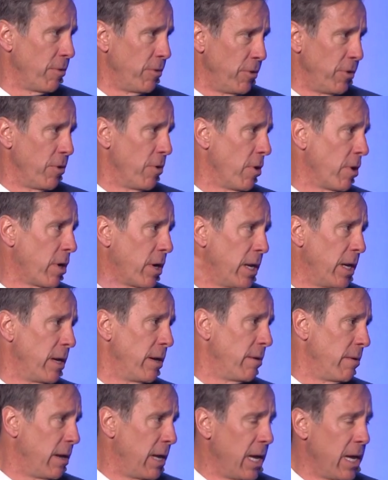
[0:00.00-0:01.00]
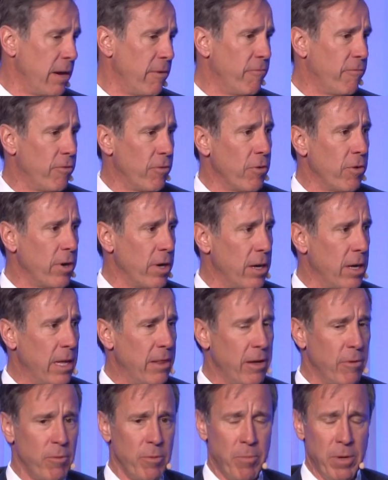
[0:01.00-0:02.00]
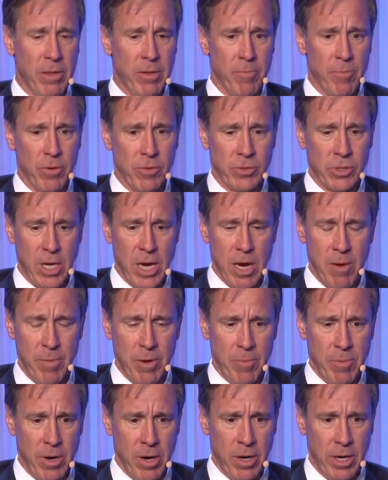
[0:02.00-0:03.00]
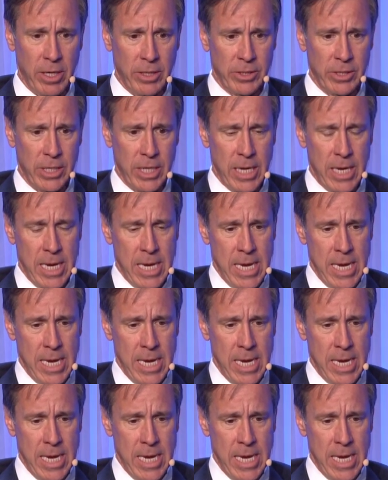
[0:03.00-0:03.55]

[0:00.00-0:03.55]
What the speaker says: New York and Florida, I think would be the most common markets.